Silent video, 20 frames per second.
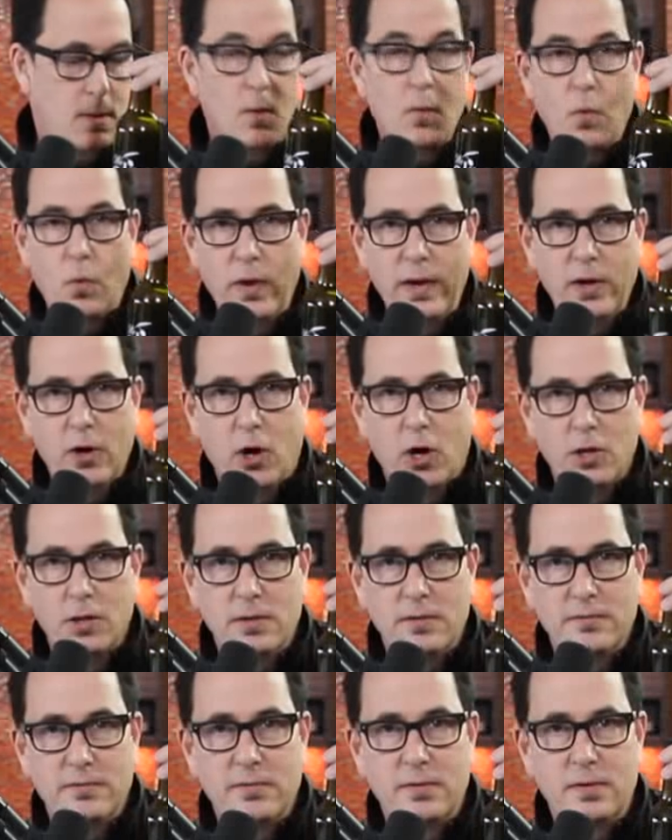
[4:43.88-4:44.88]

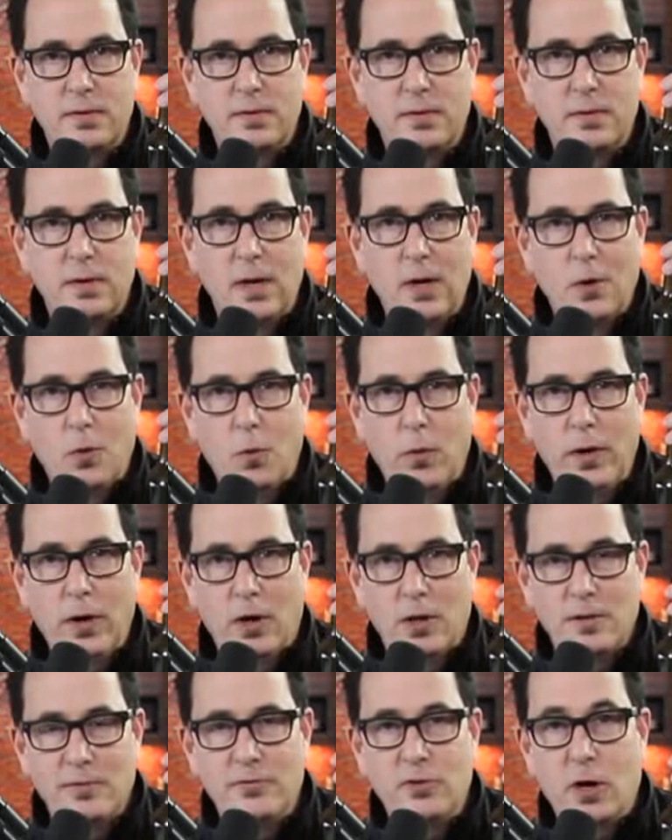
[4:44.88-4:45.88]
WeOlive.
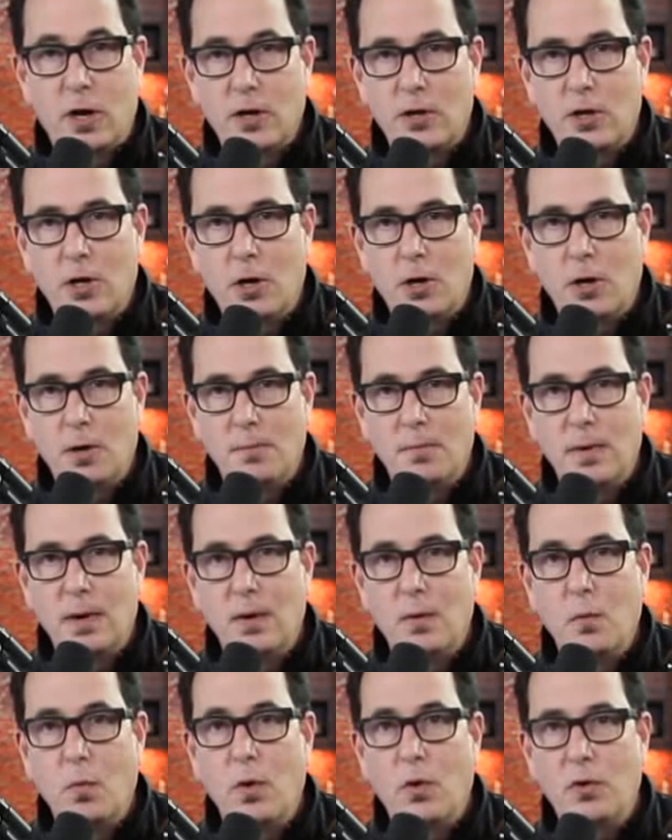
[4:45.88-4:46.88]
WeOlive.com
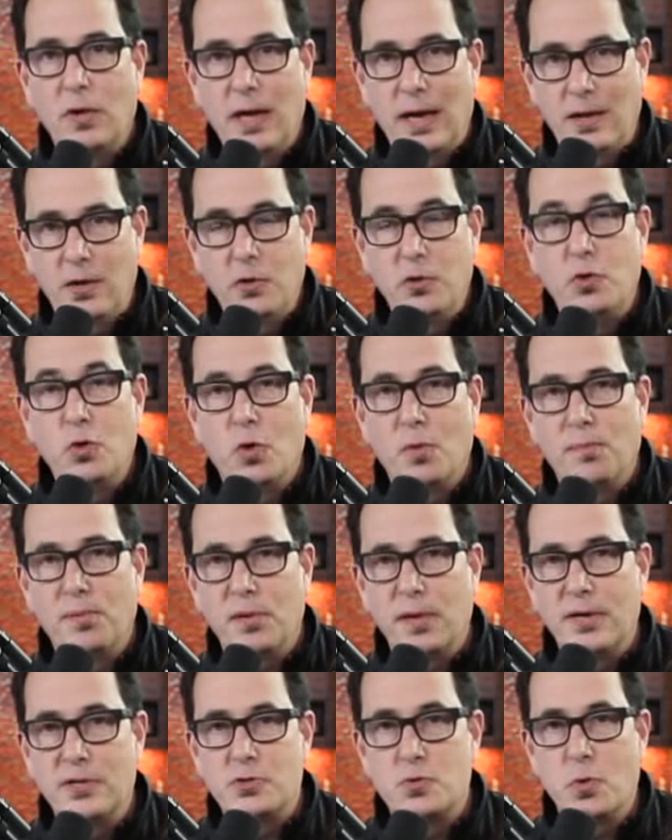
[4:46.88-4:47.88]
will get you to a
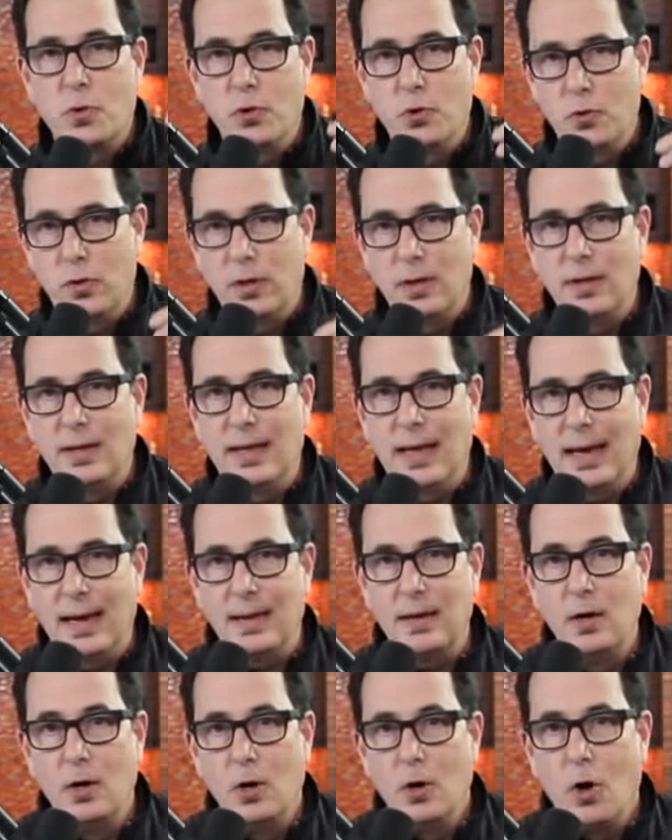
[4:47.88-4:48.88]
place where you can
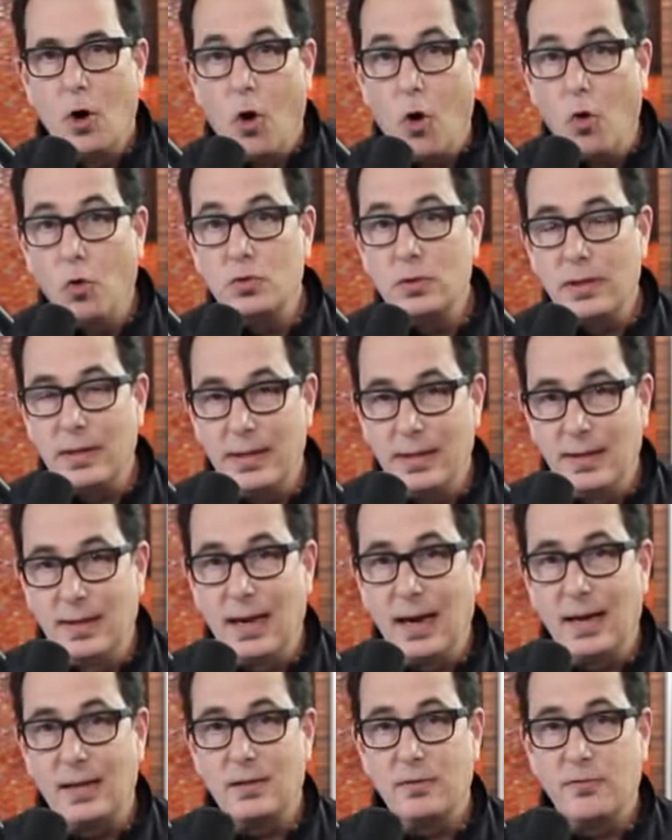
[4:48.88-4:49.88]
get only
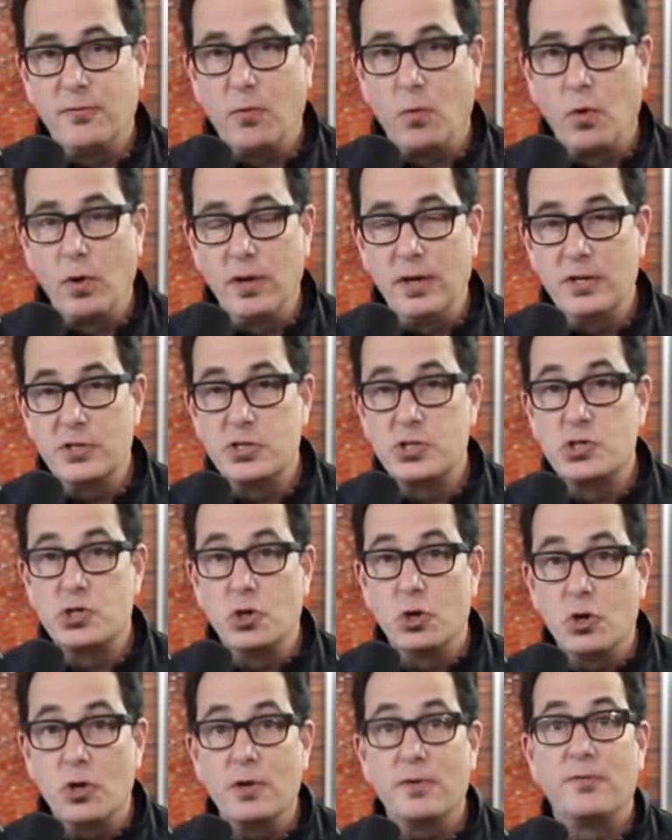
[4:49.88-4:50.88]
California
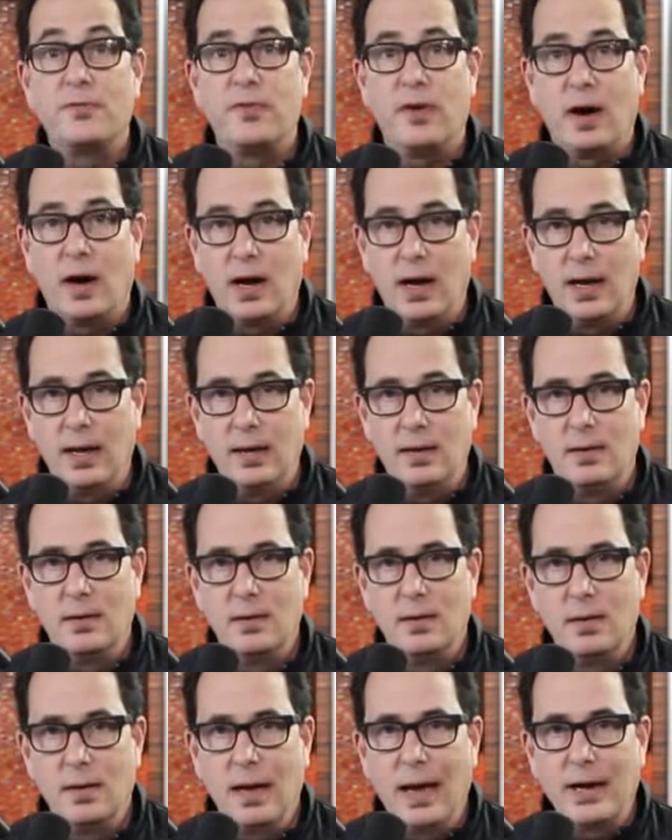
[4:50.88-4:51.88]
certified
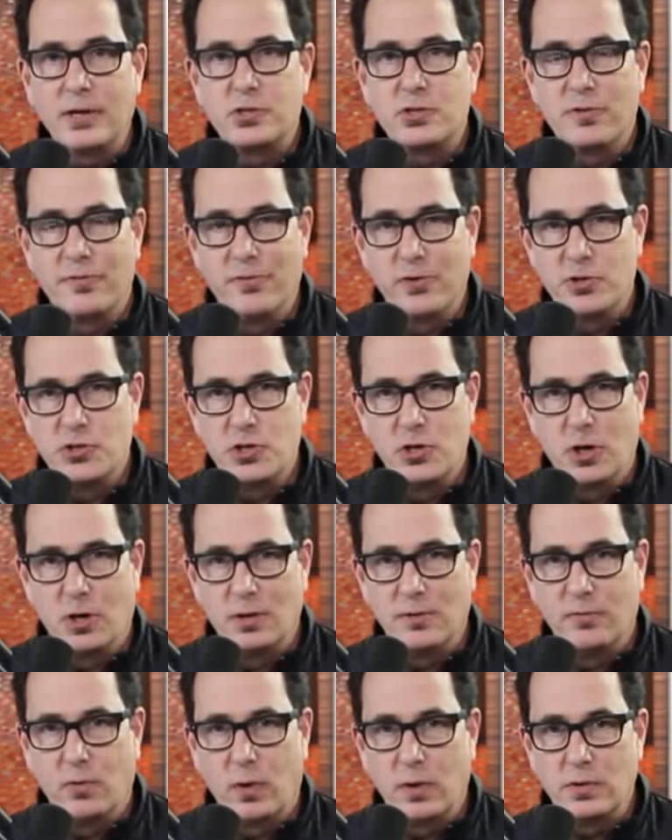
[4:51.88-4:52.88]
extra virgin
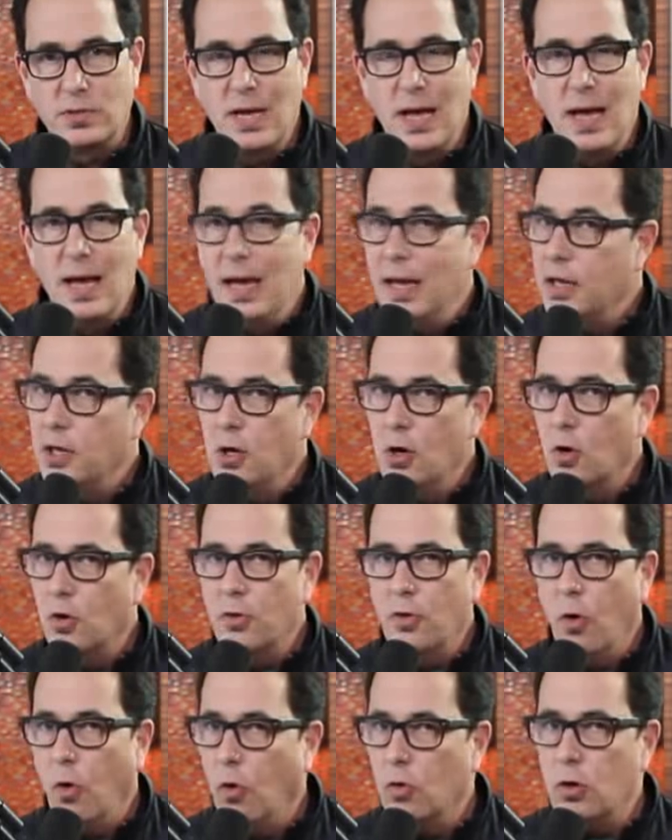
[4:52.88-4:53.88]
olive oils. You know,
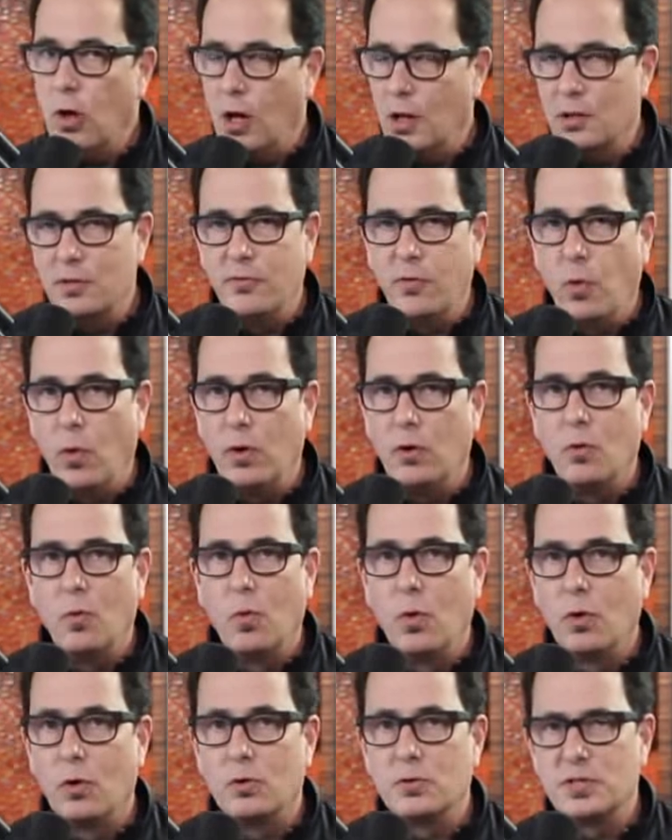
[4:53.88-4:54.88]
the whole olive oil
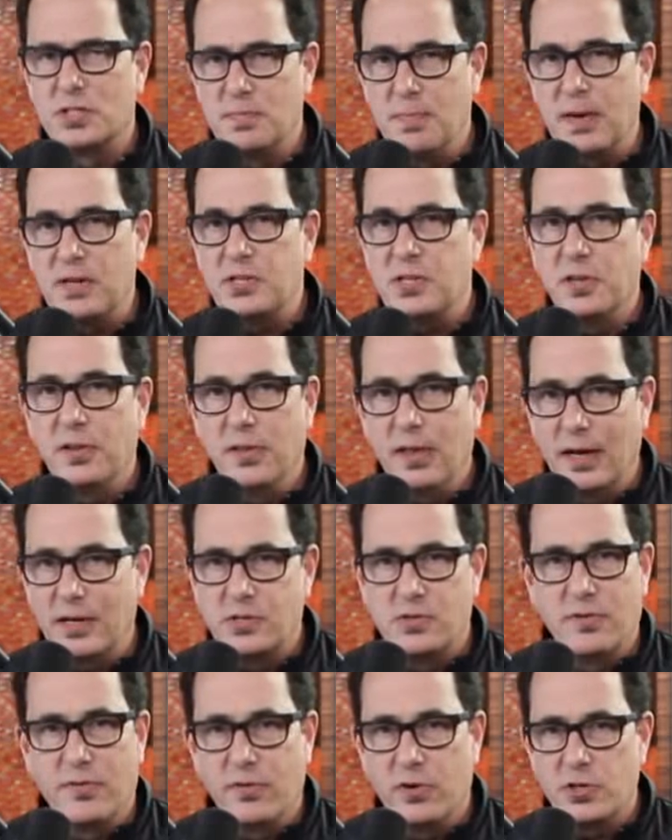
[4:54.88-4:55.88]
world, especially the
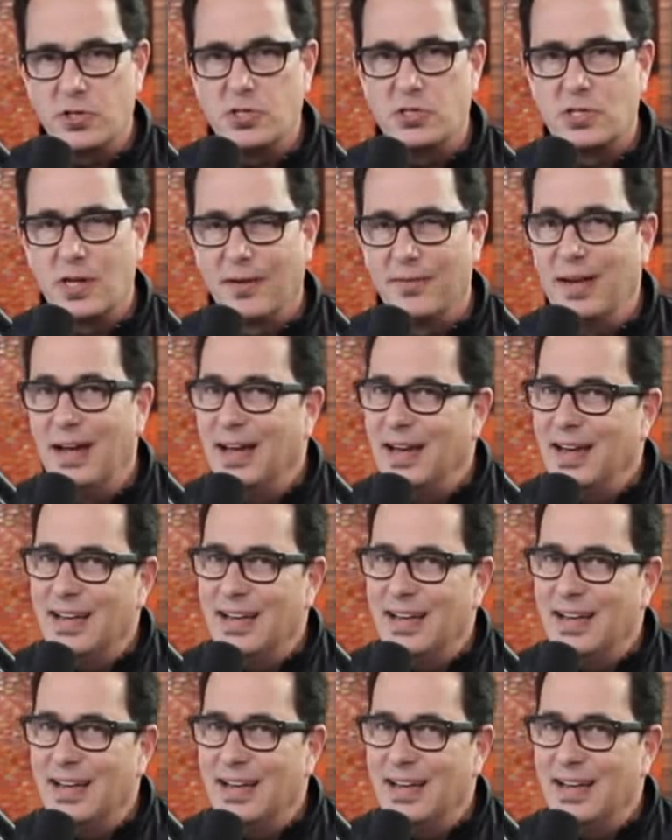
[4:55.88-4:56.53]
extra virgin stuff,